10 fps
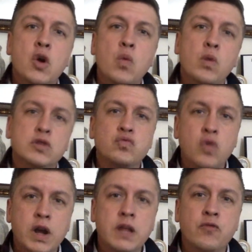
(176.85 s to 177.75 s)
was
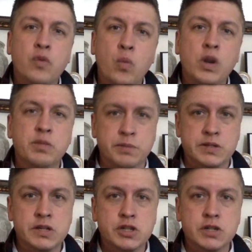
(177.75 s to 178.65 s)
running for one of the
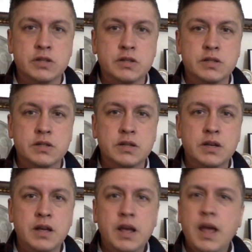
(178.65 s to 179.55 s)
positions,
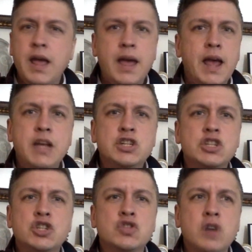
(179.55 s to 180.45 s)
it just
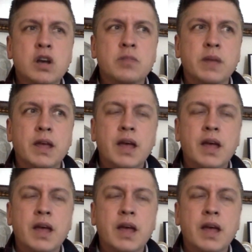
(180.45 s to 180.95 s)
struck me.